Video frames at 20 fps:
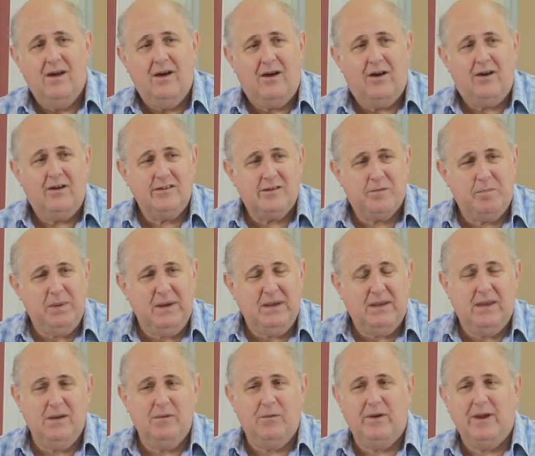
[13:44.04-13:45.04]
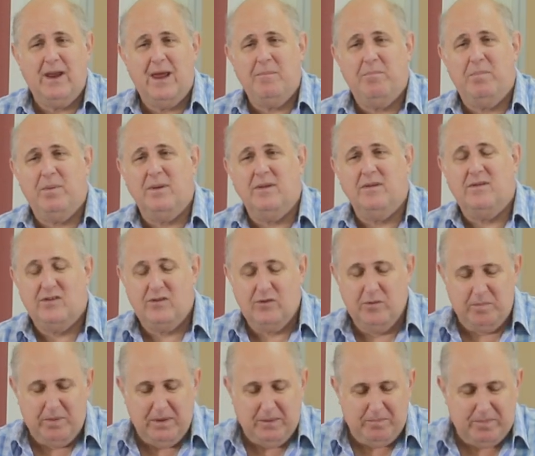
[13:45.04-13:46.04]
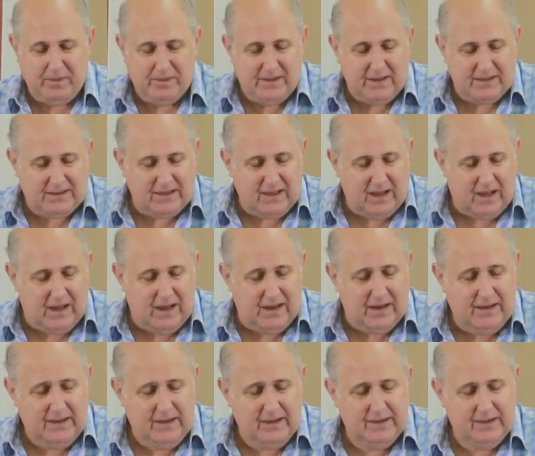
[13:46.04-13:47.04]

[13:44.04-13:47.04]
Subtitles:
Ask Peter what happens to people that lie.